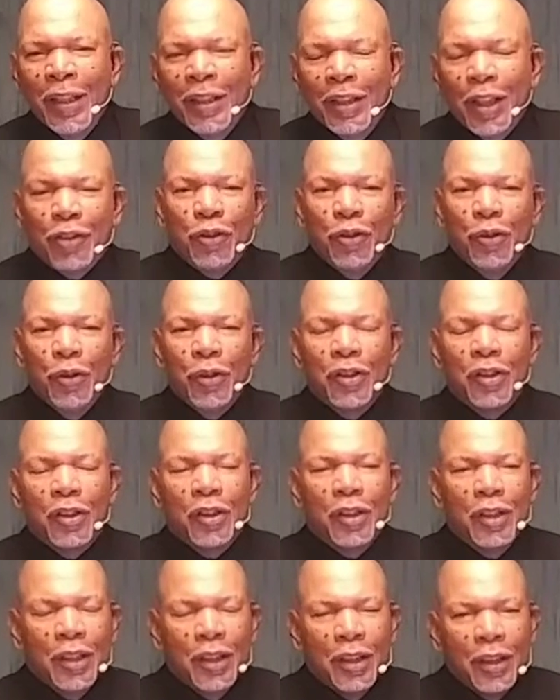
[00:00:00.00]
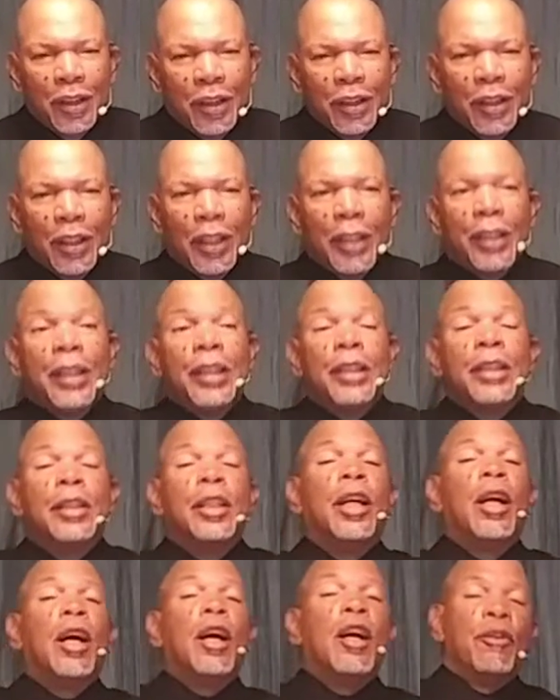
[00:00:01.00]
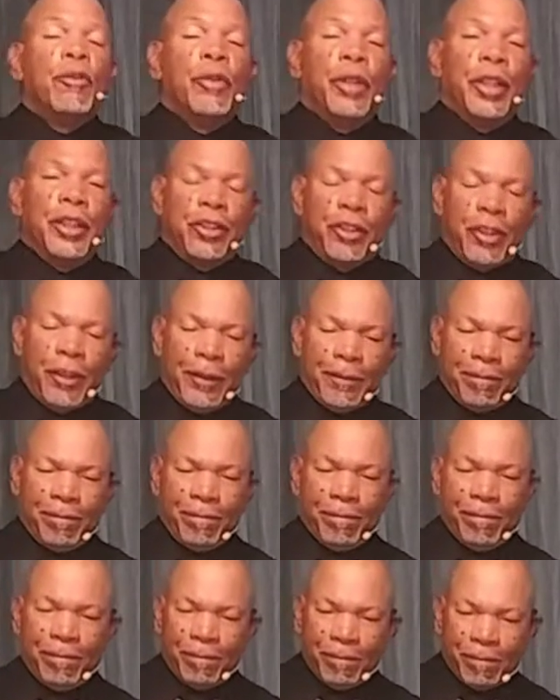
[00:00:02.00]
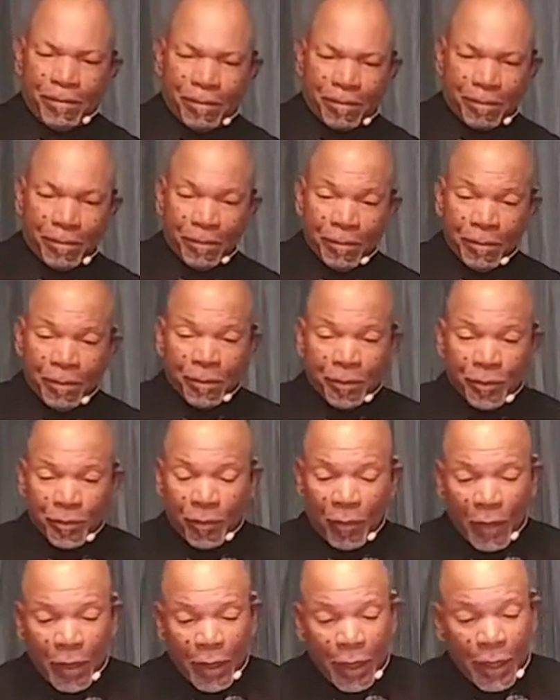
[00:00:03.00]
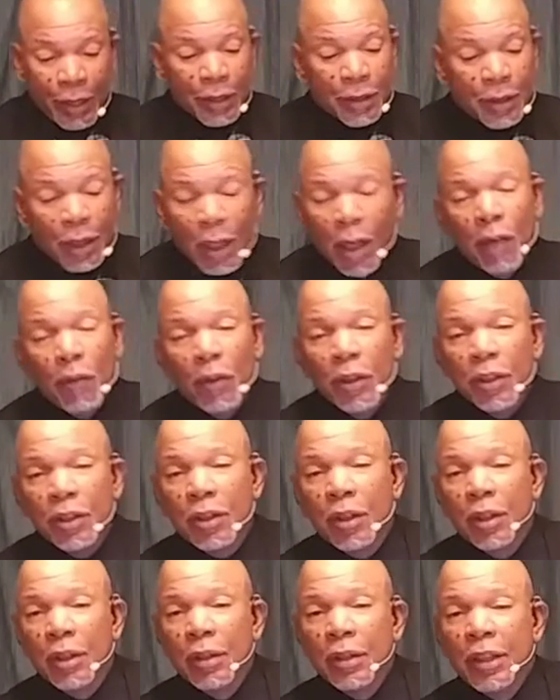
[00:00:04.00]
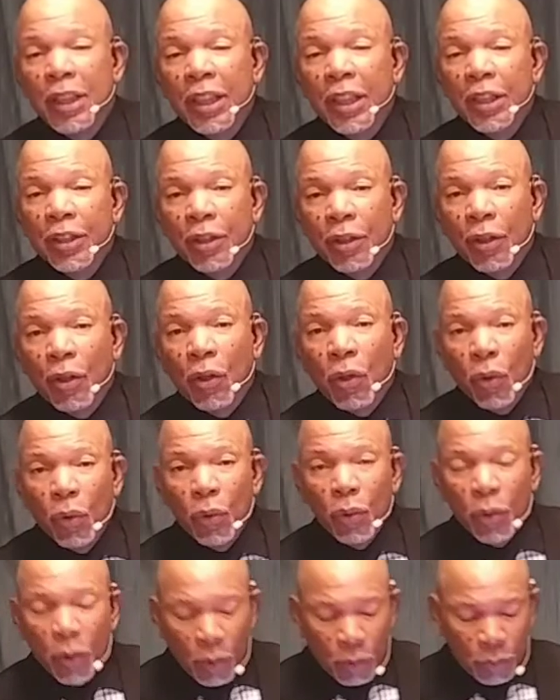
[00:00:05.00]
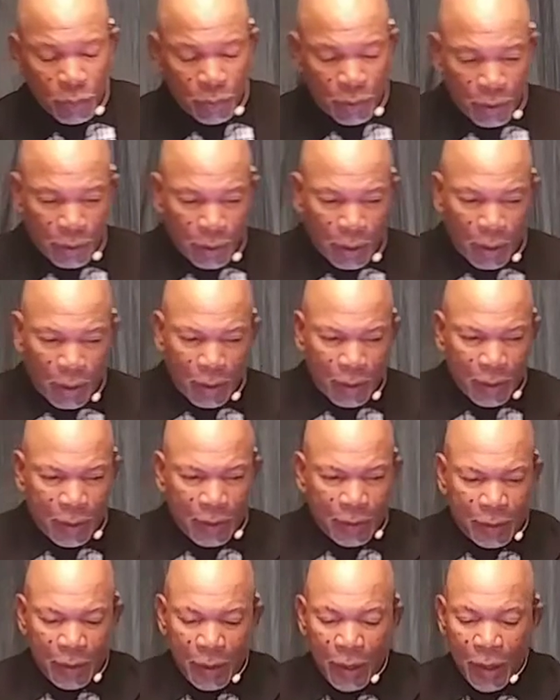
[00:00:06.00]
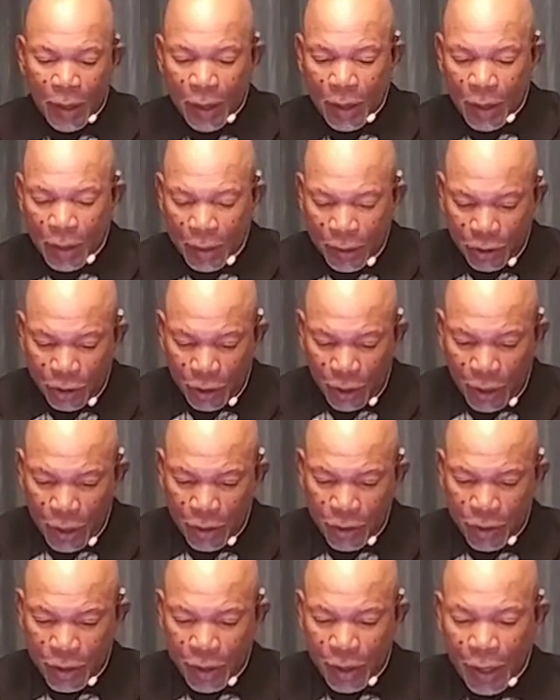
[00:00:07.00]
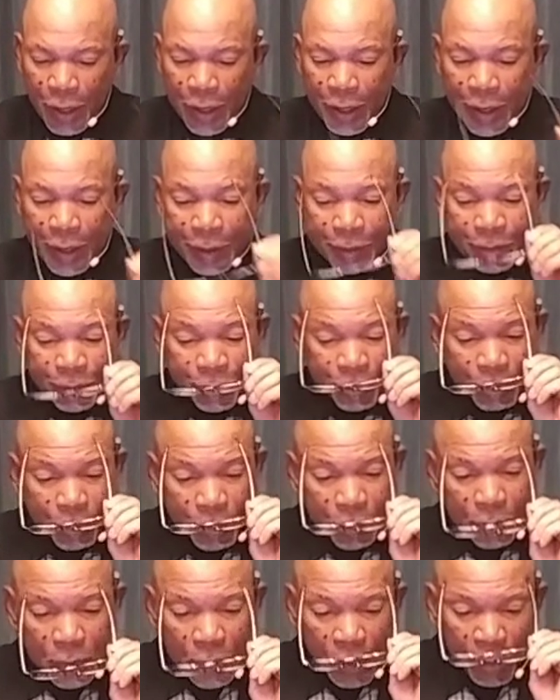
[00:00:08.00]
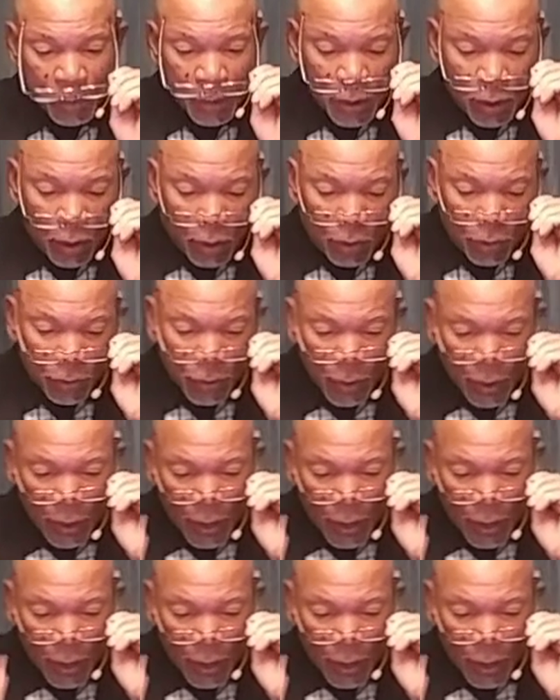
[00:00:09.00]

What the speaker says: that you are still yet encouraged. Encouraged, continue to hold on to God's unchanging hand. Because,